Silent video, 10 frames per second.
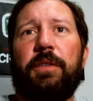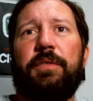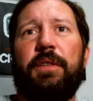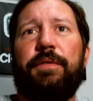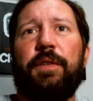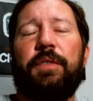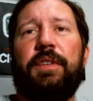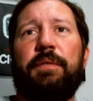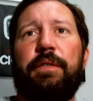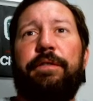to the first
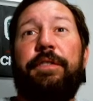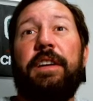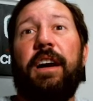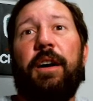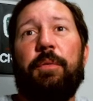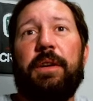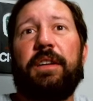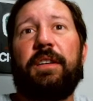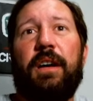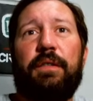ever Fiat
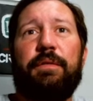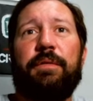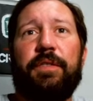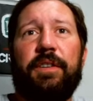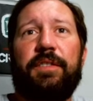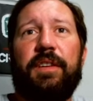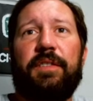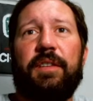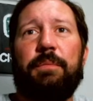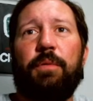Week conference.
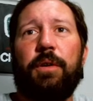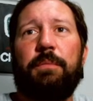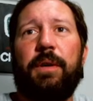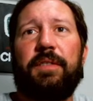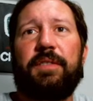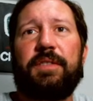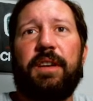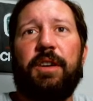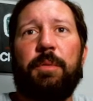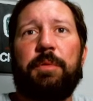It's an important message that
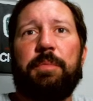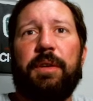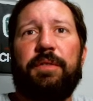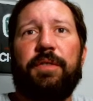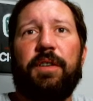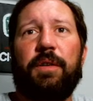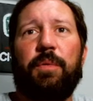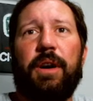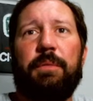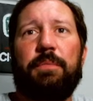I hope spreads far and
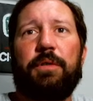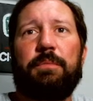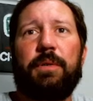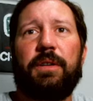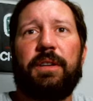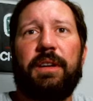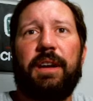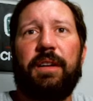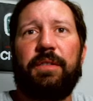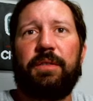wide. Bloomberg
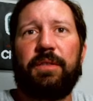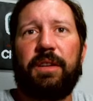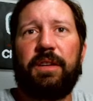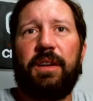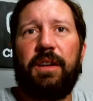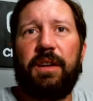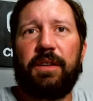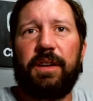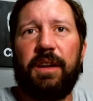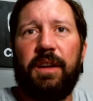account newsletter.
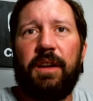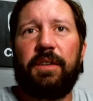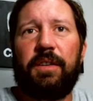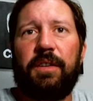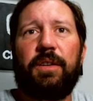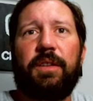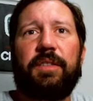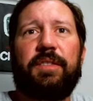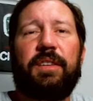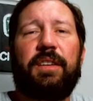Okay, so
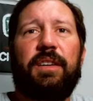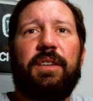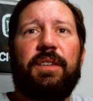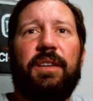let's see here.